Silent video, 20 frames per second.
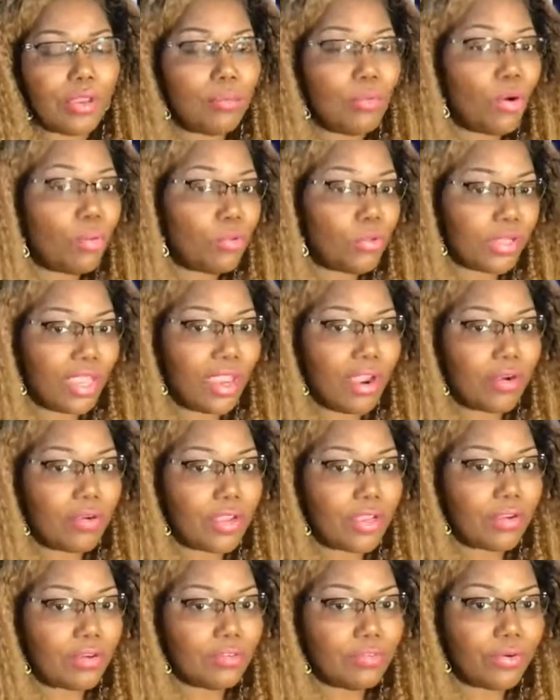a mobile
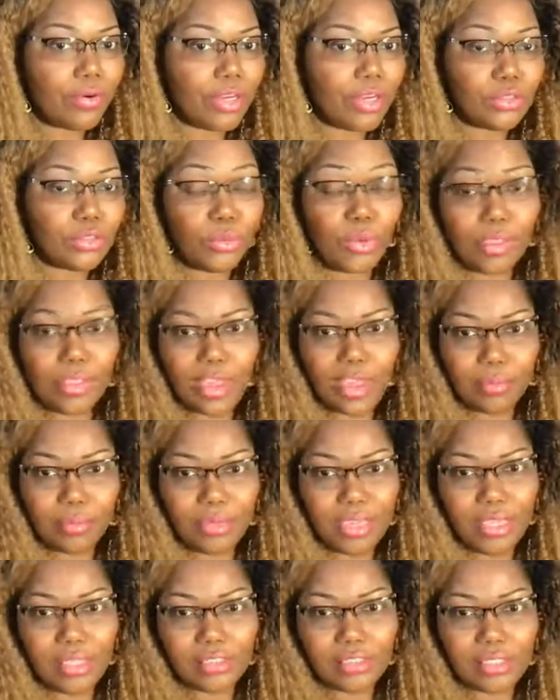carrier, for us, what that
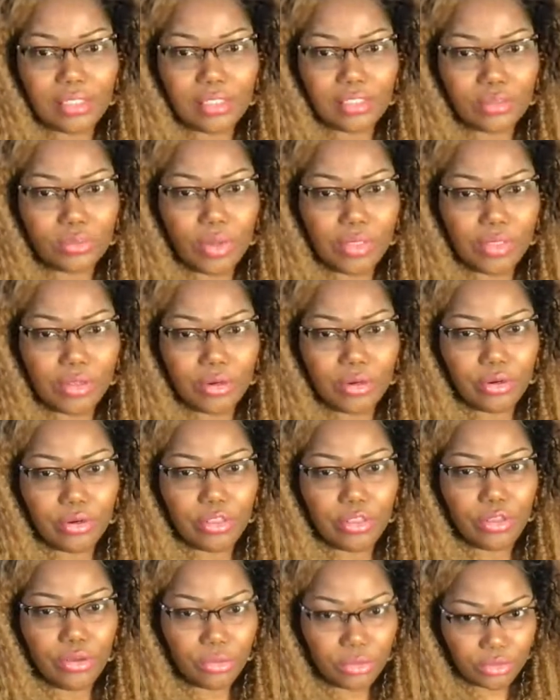means is when their
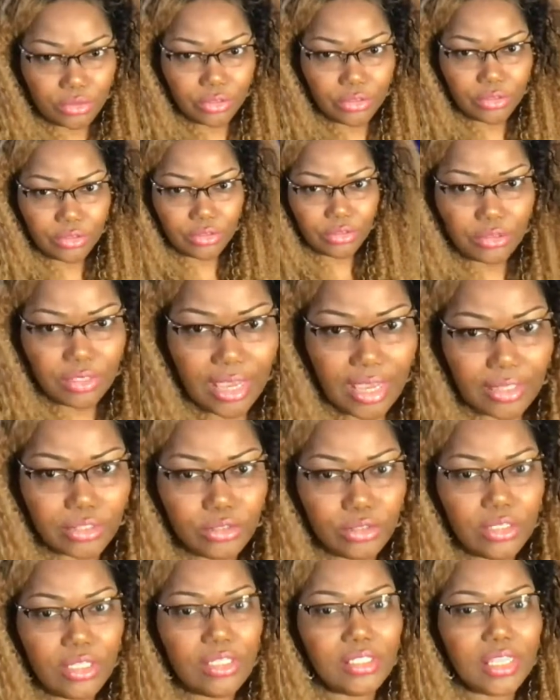users
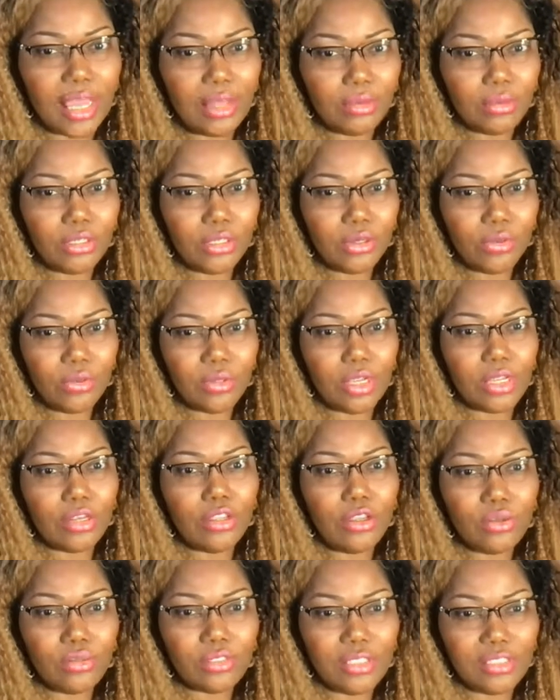actually download and
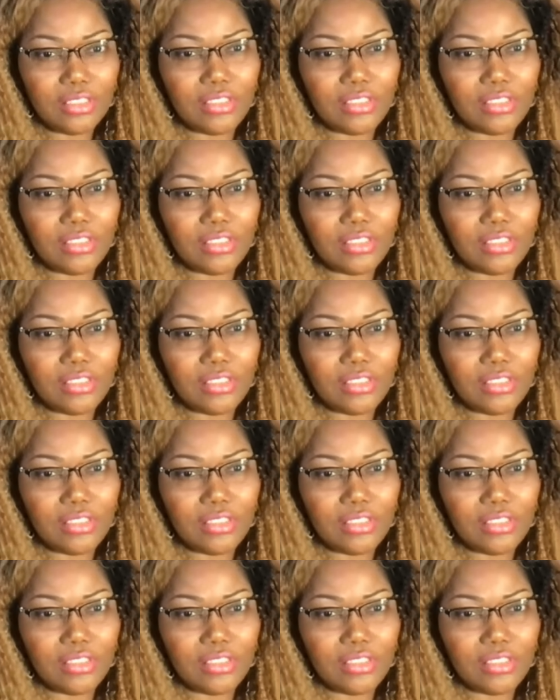use the